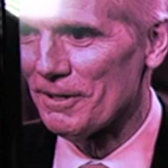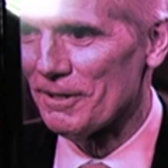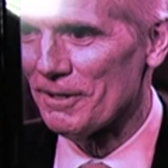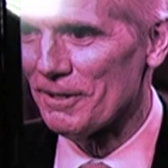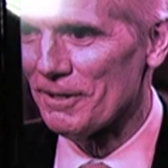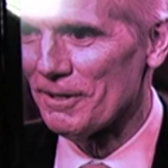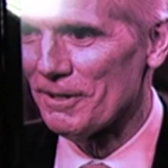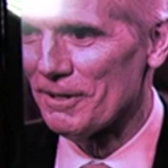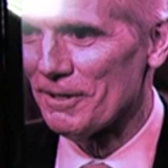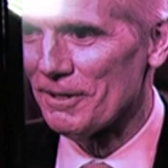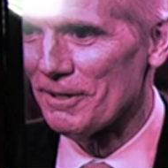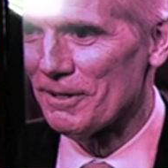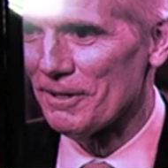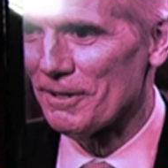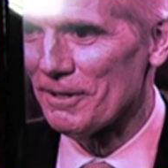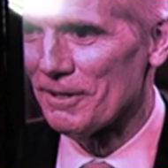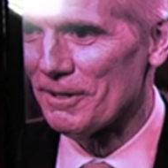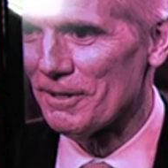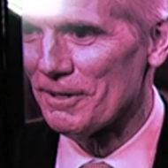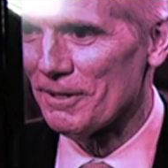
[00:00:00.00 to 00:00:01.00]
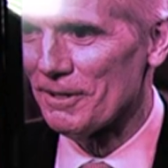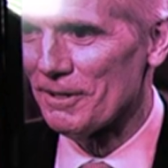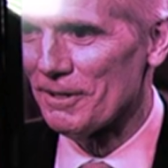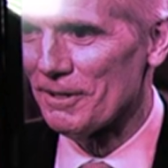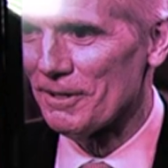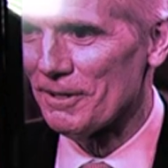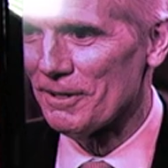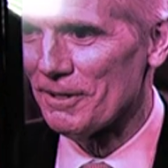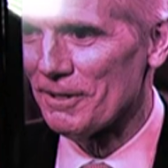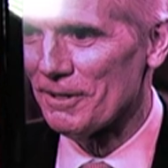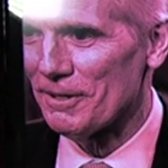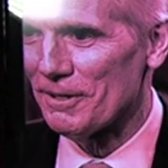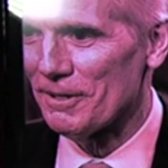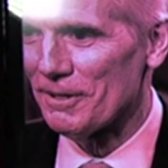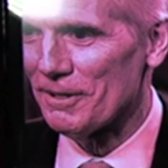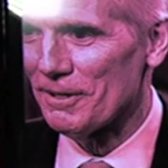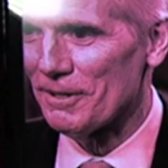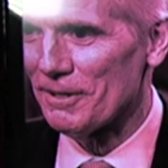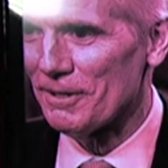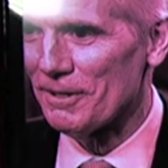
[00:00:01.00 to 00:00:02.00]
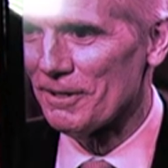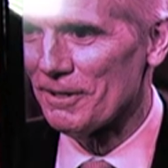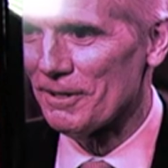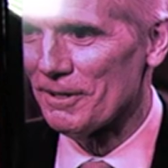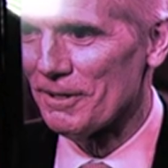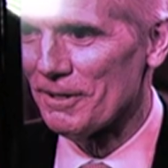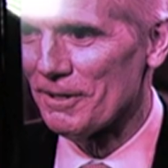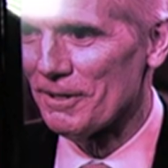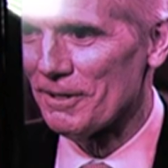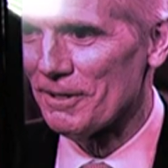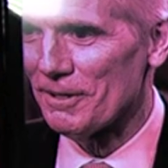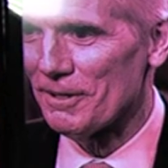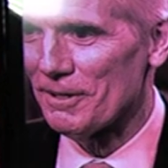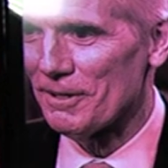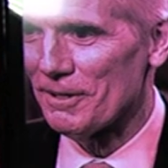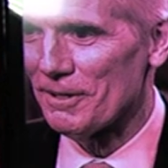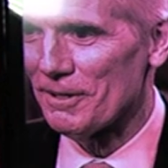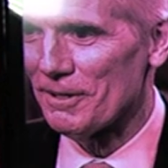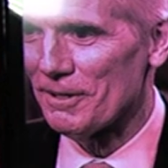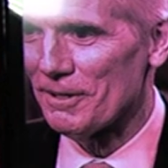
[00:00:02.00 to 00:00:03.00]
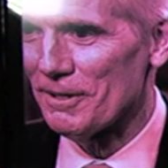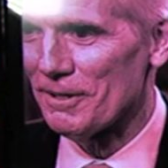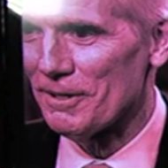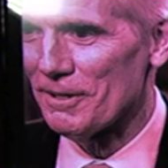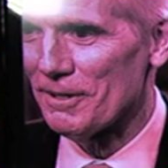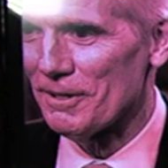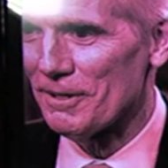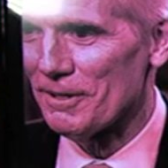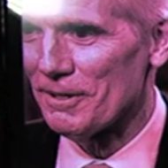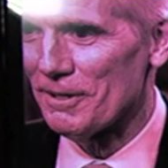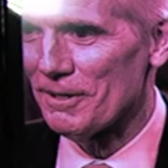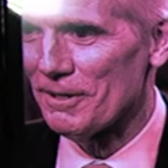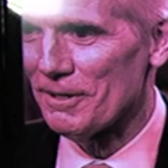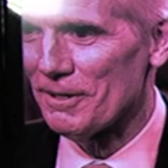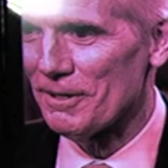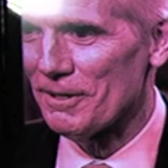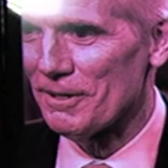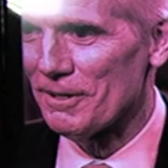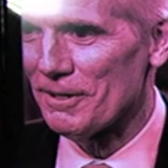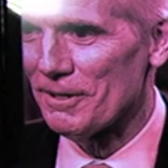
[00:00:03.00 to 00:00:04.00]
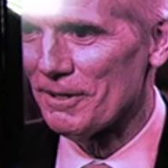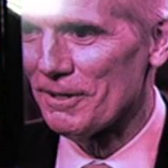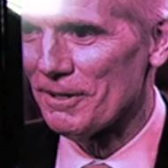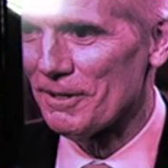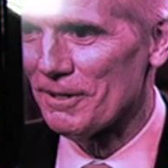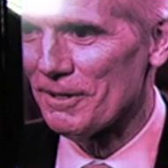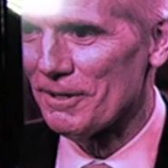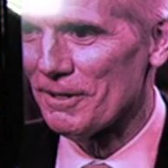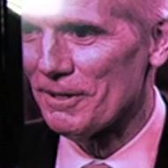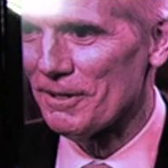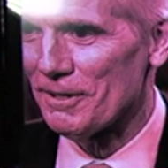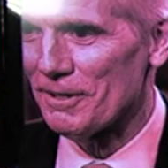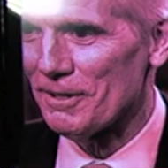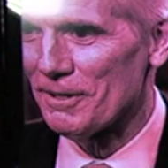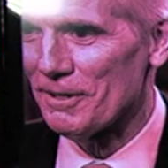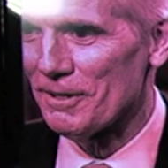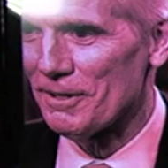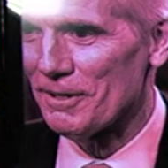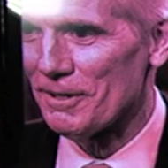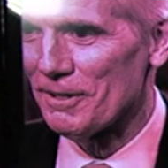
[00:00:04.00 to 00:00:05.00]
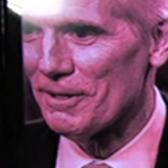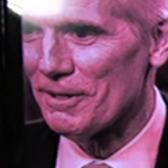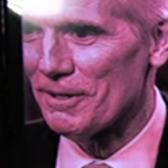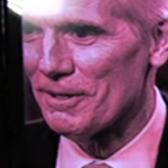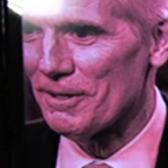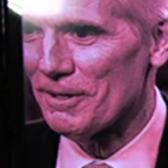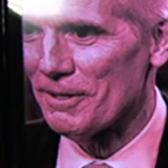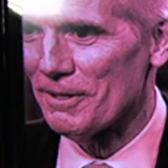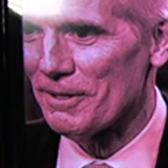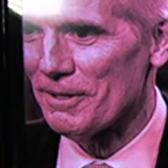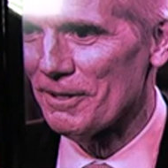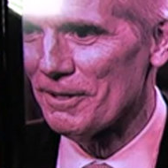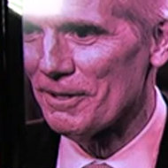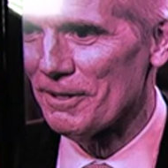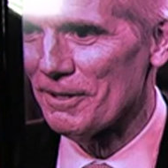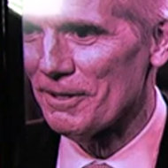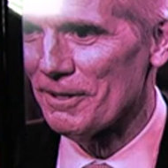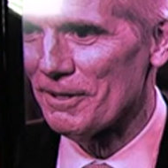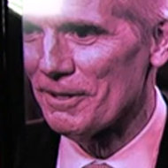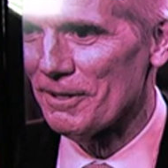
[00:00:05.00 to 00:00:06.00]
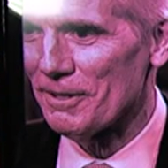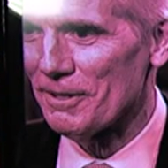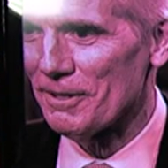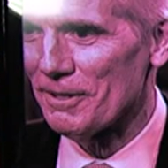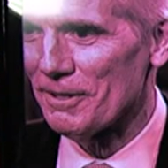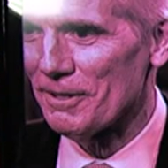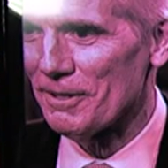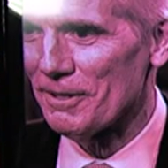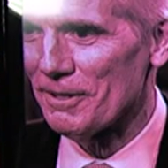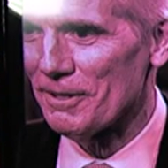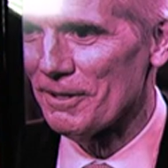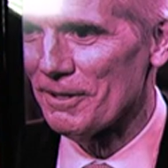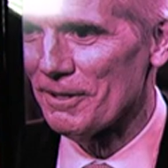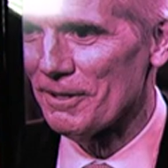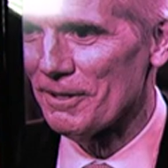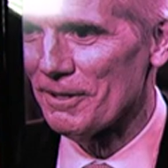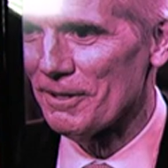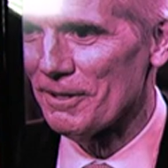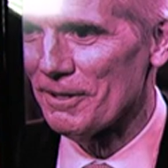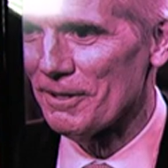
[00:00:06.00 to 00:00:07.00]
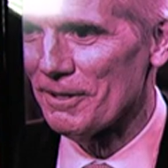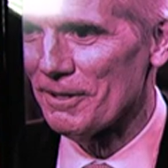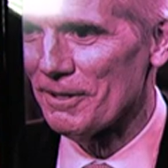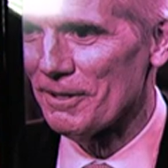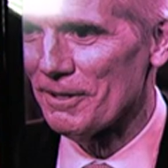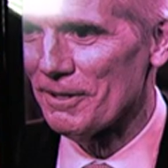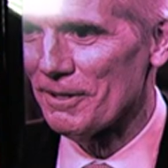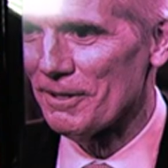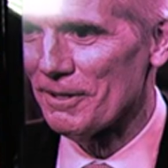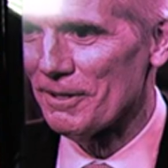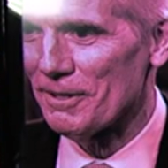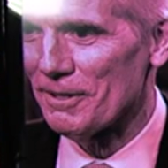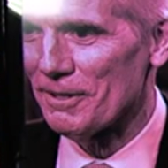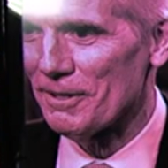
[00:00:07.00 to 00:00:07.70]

The person shown says nothing.